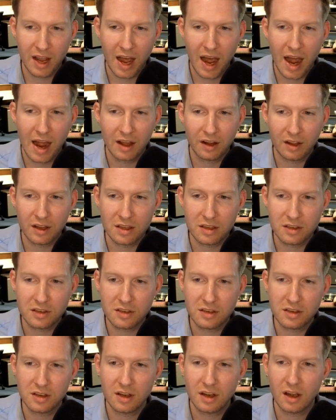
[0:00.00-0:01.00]

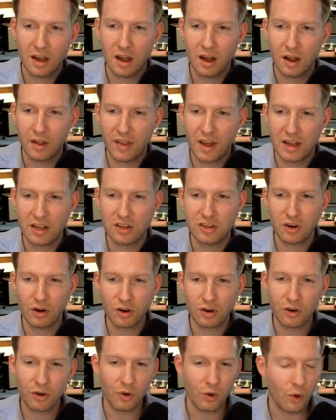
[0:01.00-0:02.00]
Islands, that
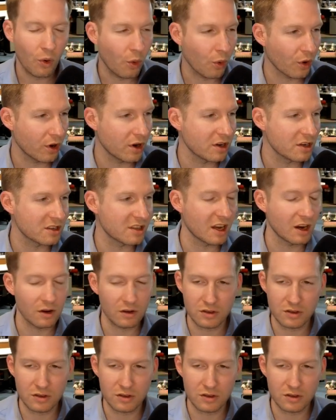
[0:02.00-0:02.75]
darker orange there.